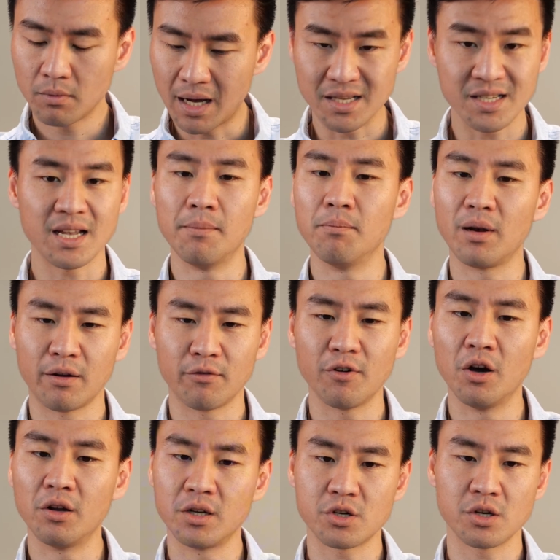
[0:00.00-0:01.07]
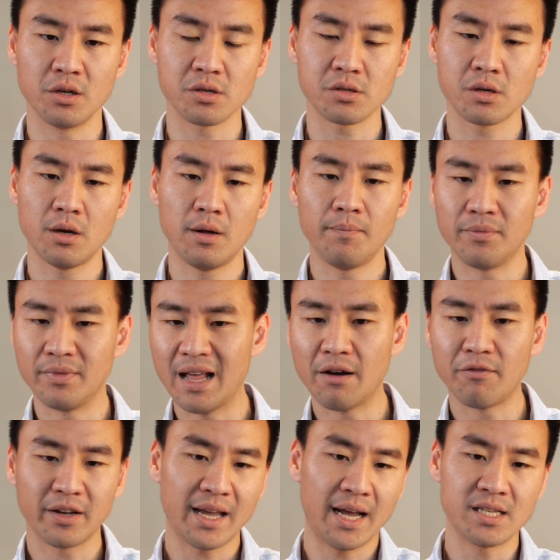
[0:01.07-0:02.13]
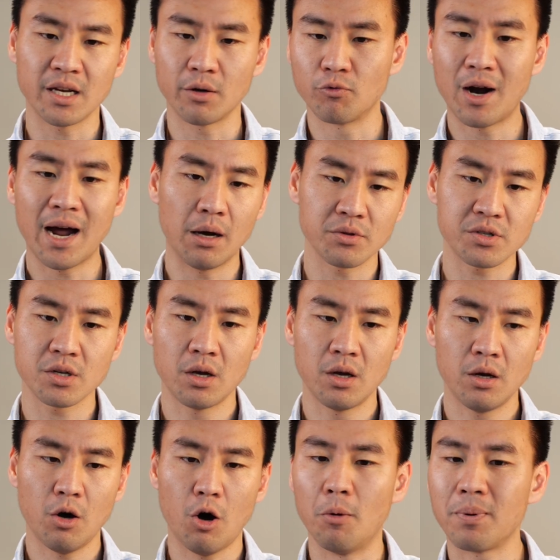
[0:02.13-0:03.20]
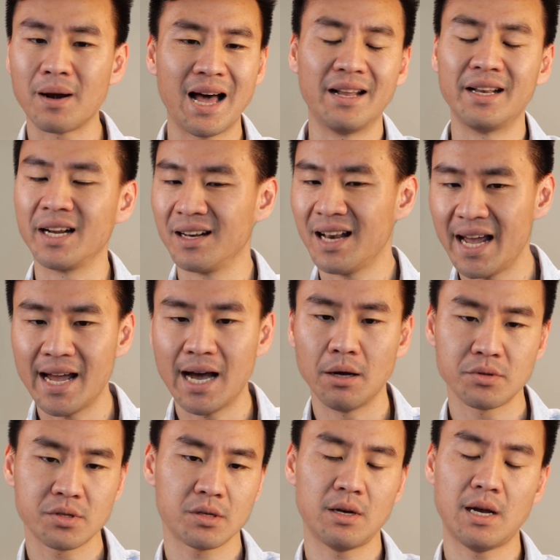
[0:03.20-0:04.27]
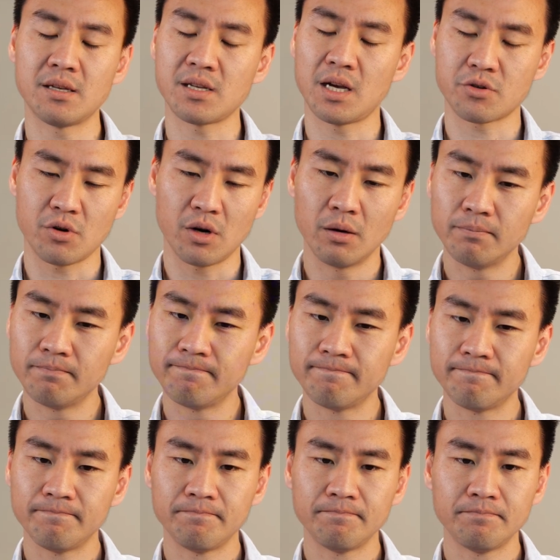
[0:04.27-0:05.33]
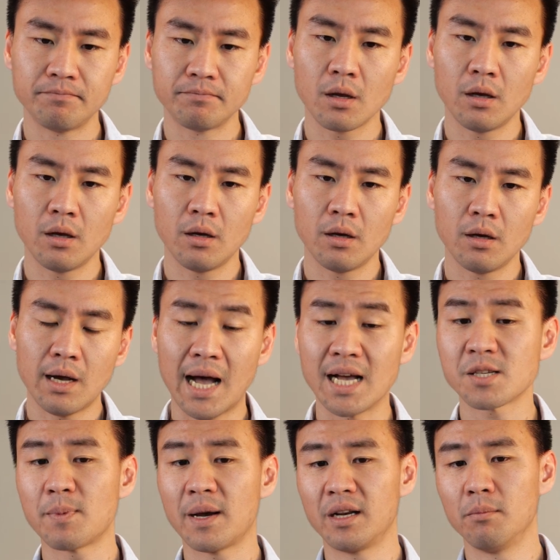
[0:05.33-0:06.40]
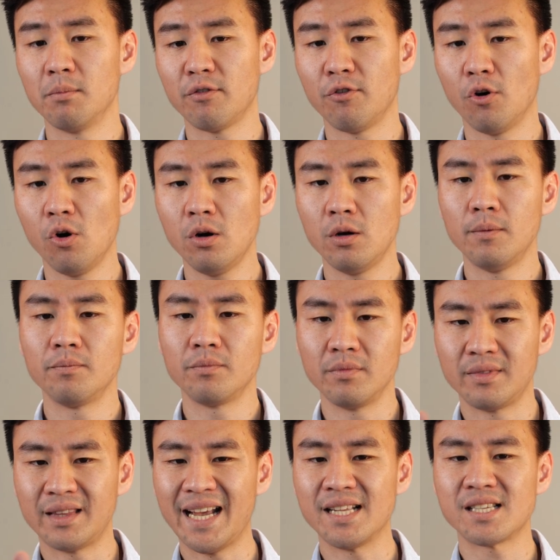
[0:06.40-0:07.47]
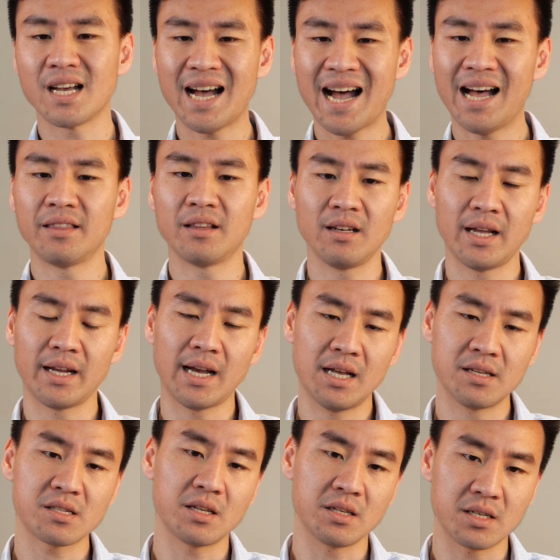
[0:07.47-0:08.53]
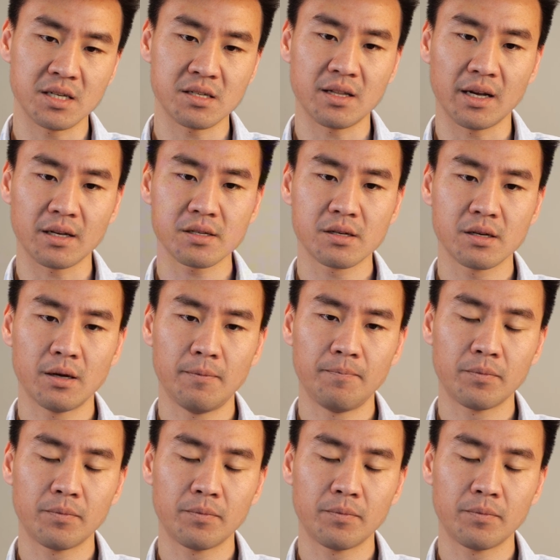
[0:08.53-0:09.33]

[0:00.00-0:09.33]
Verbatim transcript: assembling furniture, navigating routes, or planning layout, etc. Aspect number 4, data handling and statistics.